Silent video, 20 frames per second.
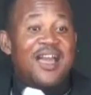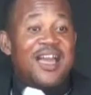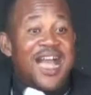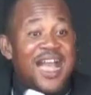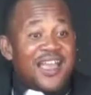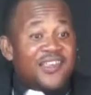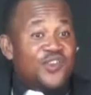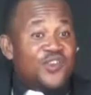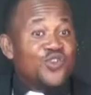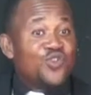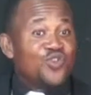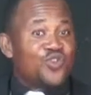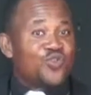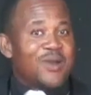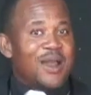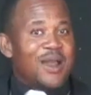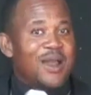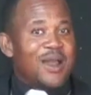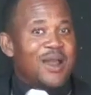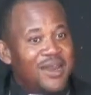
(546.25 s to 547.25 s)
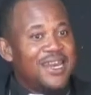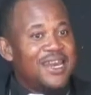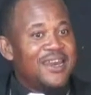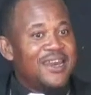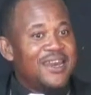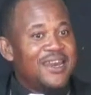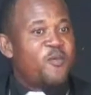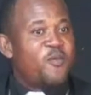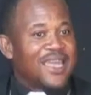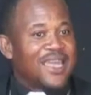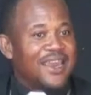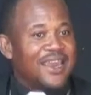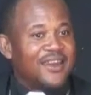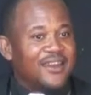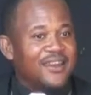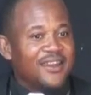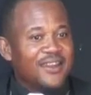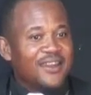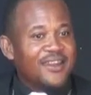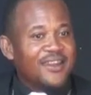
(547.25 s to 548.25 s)
as usual, money in his pocket,
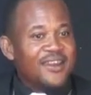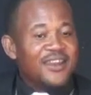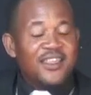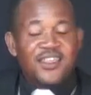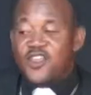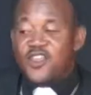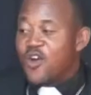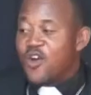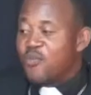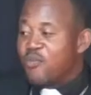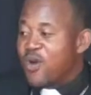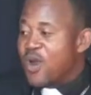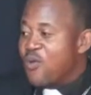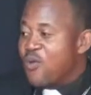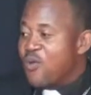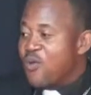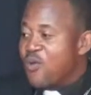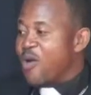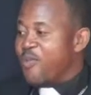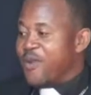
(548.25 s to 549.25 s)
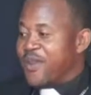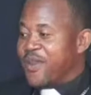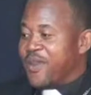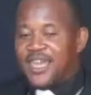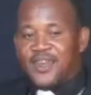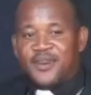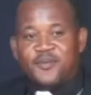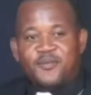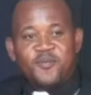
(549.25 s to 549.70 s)
this young boy woke up again